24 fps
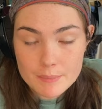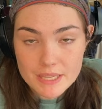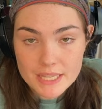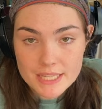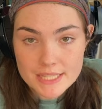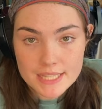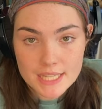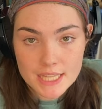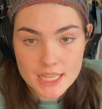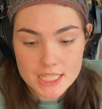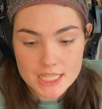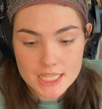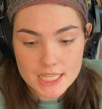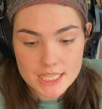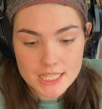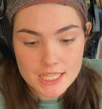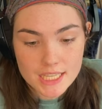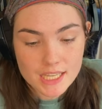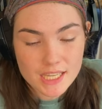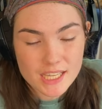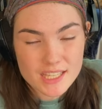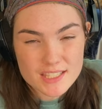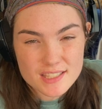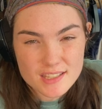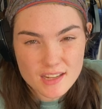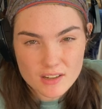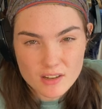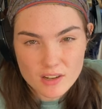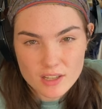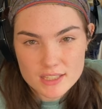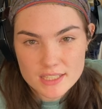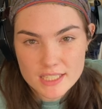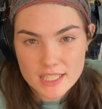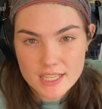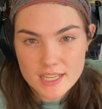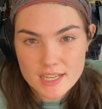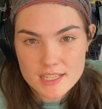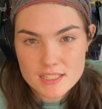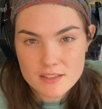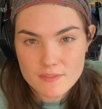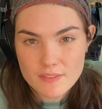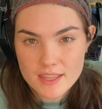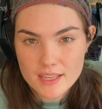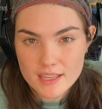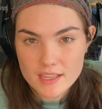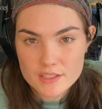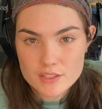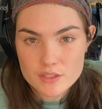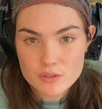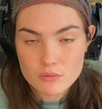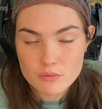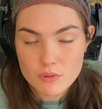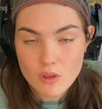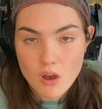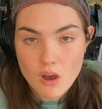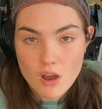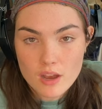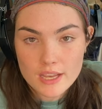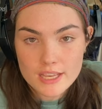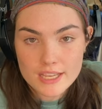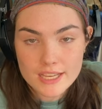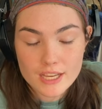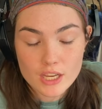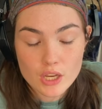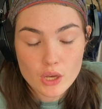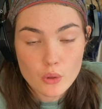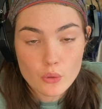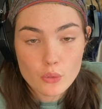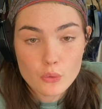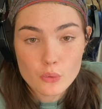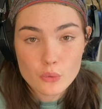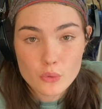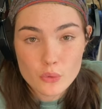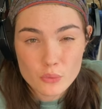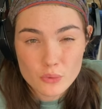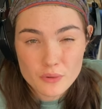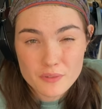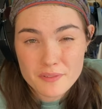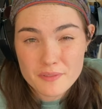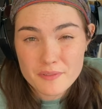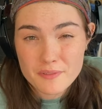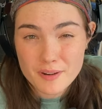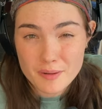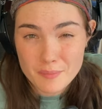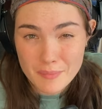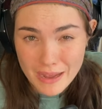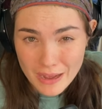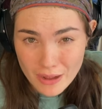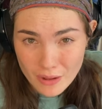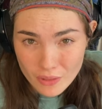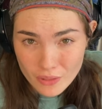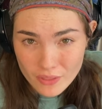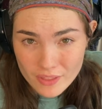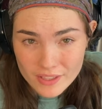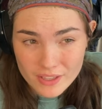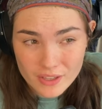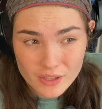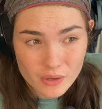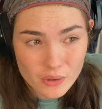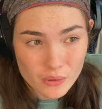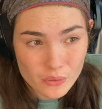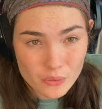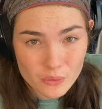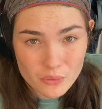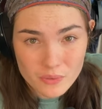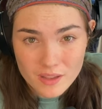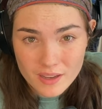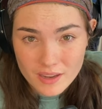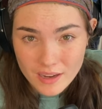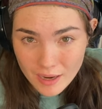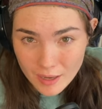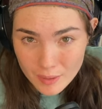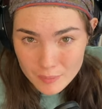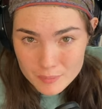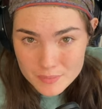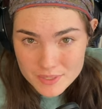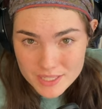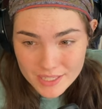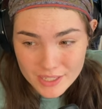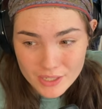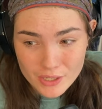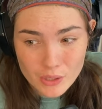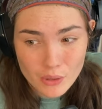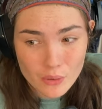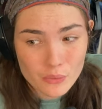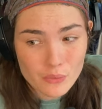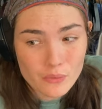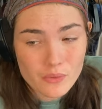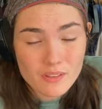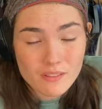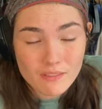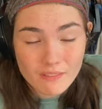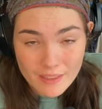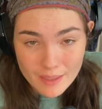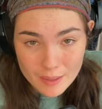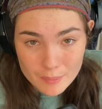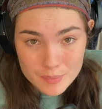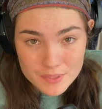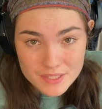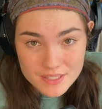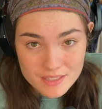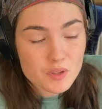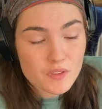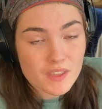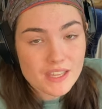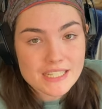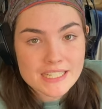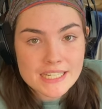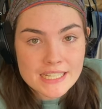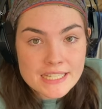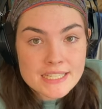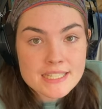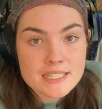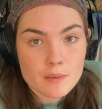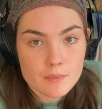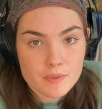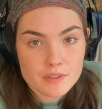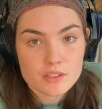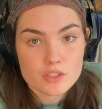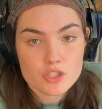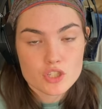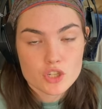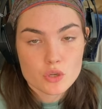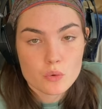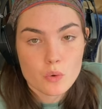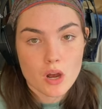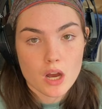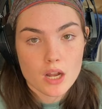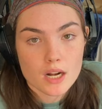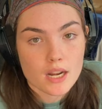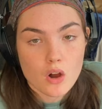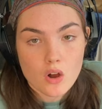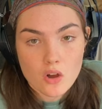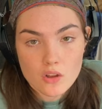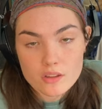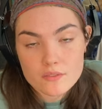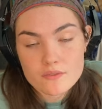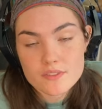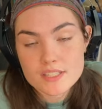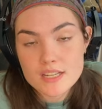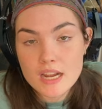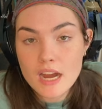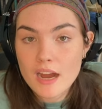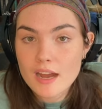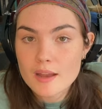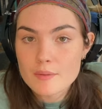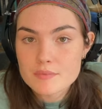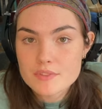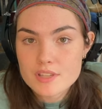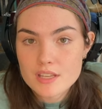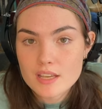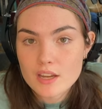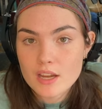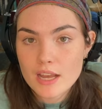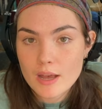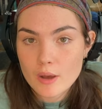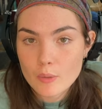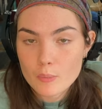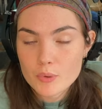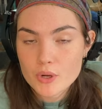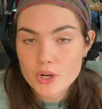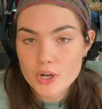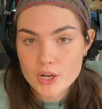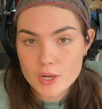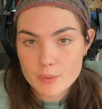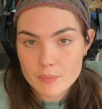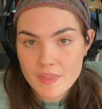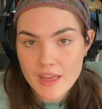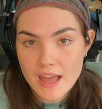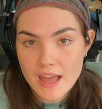means that the teeth can get stuck on things. If they get too long, it can go through the roof of their mouth. It can go through the gums. It can go through the lips. So they need something to chew on all of the time to help curb